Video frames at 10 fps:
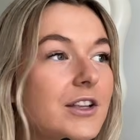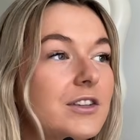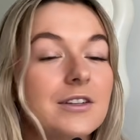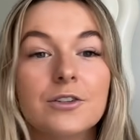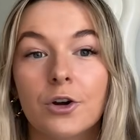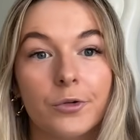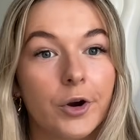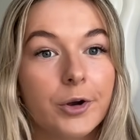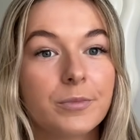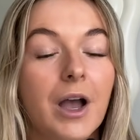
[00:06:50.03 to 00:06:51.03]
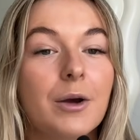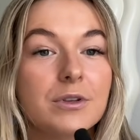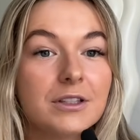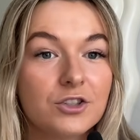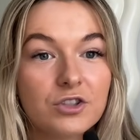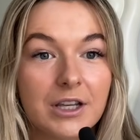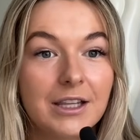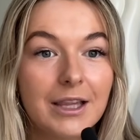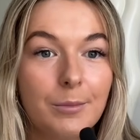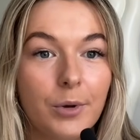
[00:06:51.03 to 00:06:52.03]
I just did not grow. I was literally
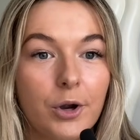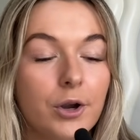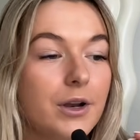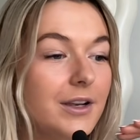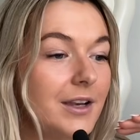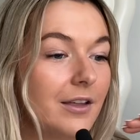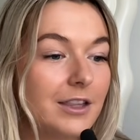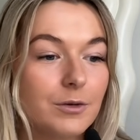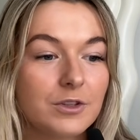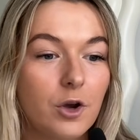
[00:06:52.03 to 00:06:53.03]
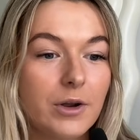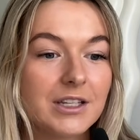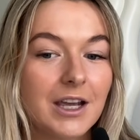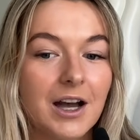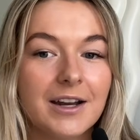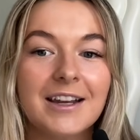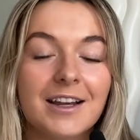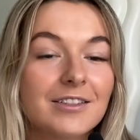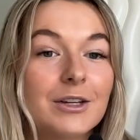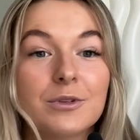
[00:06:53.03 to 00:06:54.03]
in limbo. Nothing was going down and
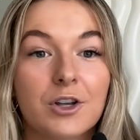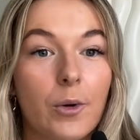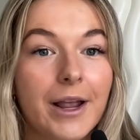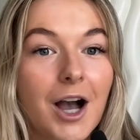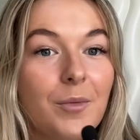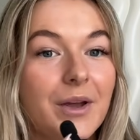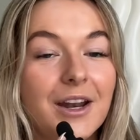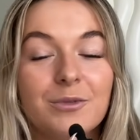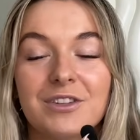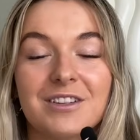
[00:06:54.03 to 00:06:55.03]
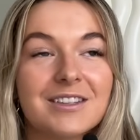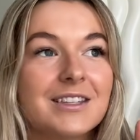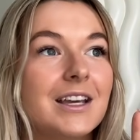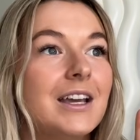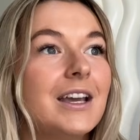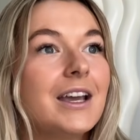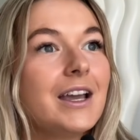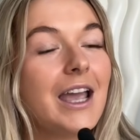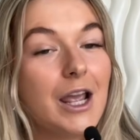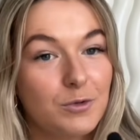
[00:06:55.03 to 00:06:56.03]
nothing was going up, and it was
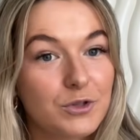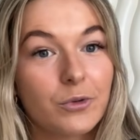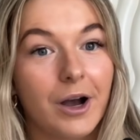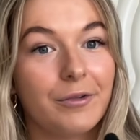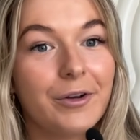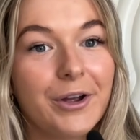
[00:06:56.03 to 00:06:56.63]
rough,